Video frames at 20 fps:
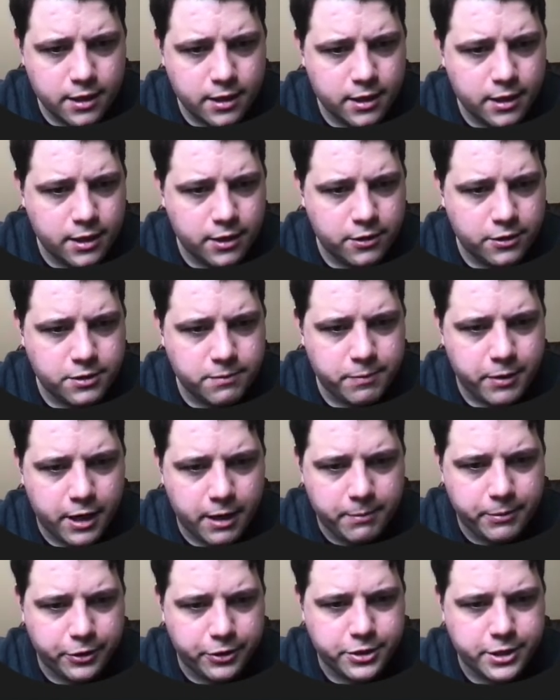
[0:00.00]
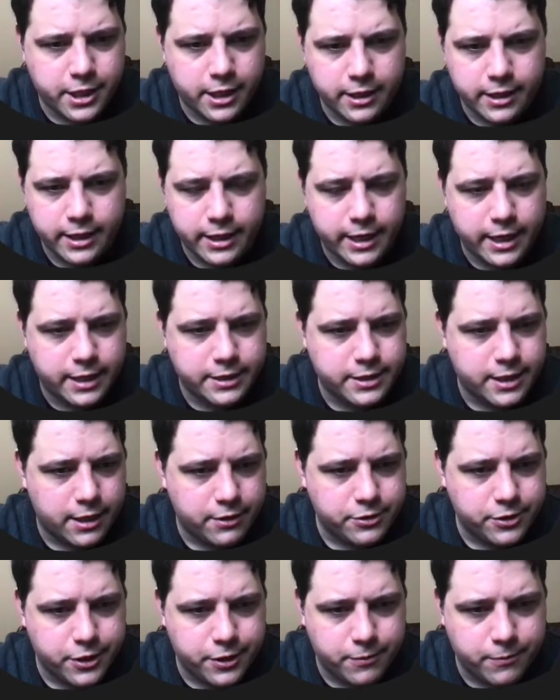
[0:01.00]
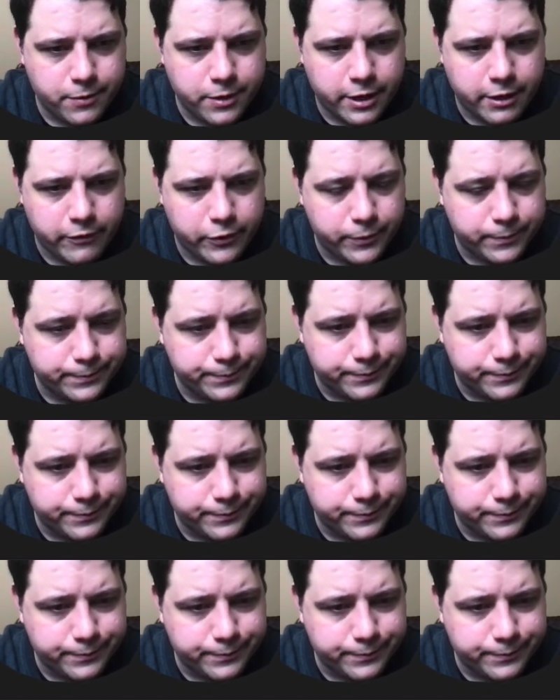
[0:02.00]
Use a popular style guide. Yeah, sounds good. Whatever.